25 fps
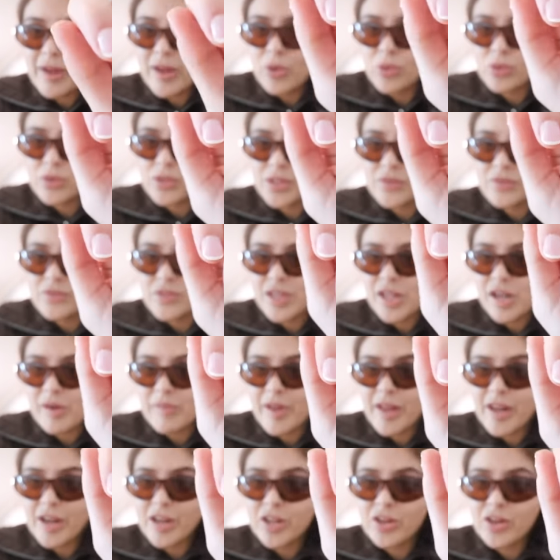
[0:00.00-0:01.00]
I old enough to get a
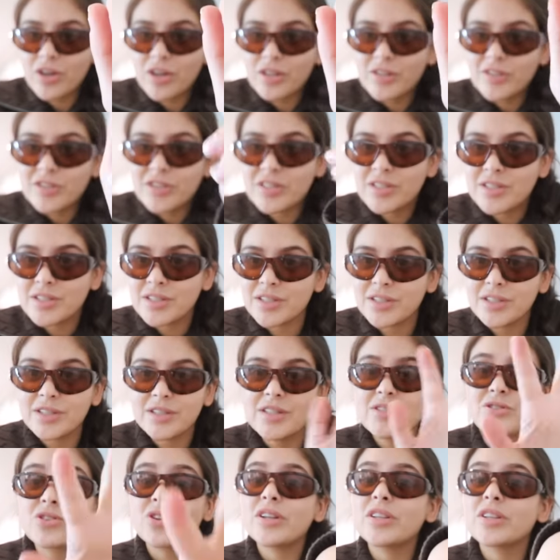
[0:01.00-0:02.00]
manicure? And she's like,
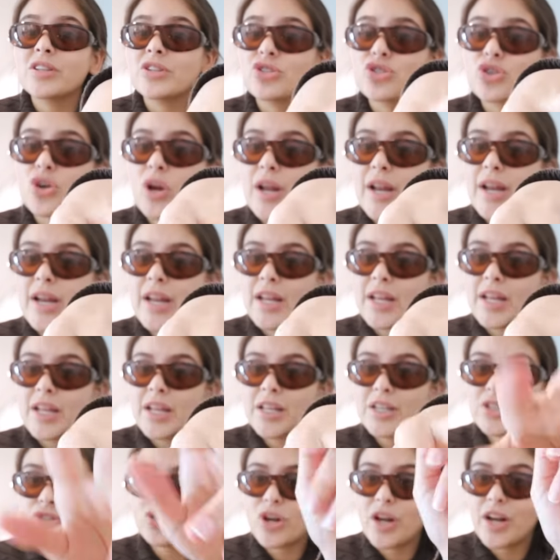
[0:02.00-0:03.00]
these are like the
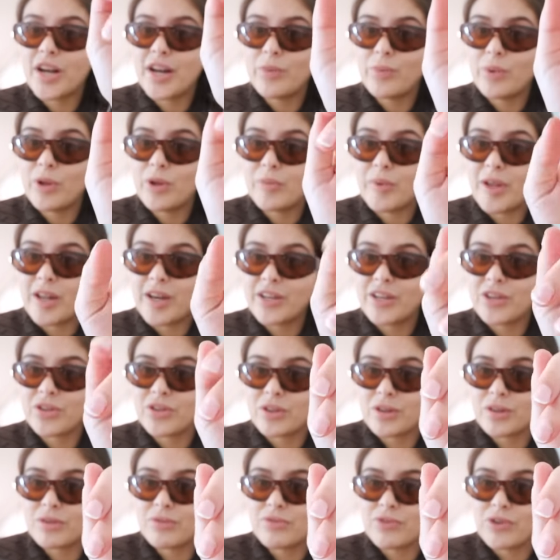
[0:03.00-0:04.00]
training, training wheel manicure,
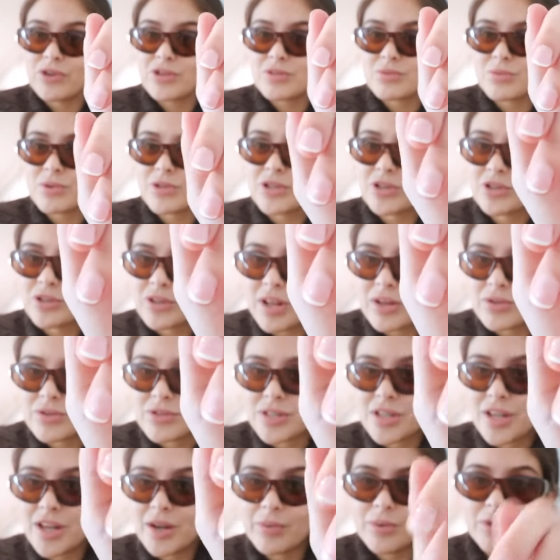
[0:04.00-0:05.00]
like the first one you're allowed
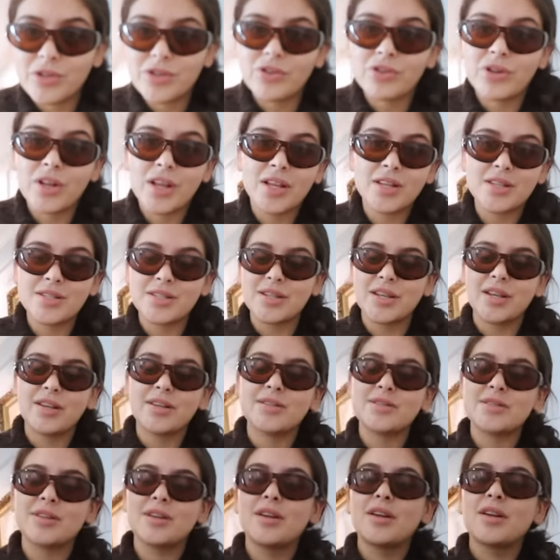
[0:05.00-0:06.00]
to get when you're like
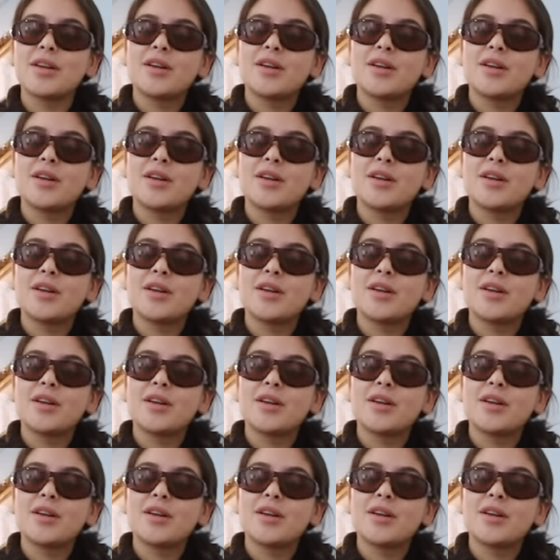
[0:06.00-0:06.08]
six.